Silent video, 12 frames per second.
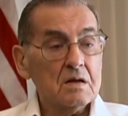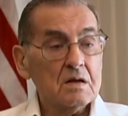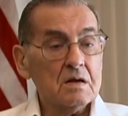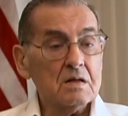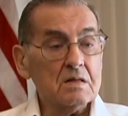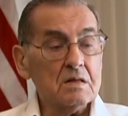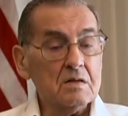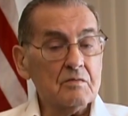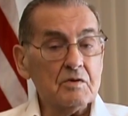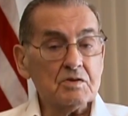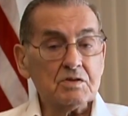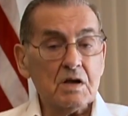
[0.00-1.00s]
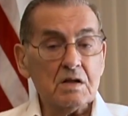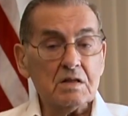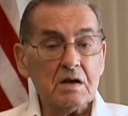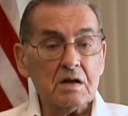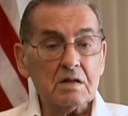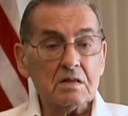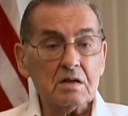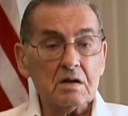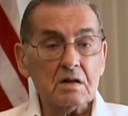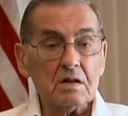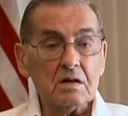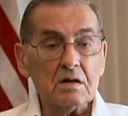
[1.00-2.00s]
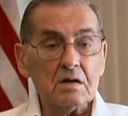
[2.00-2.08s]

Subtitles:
And we stayed there till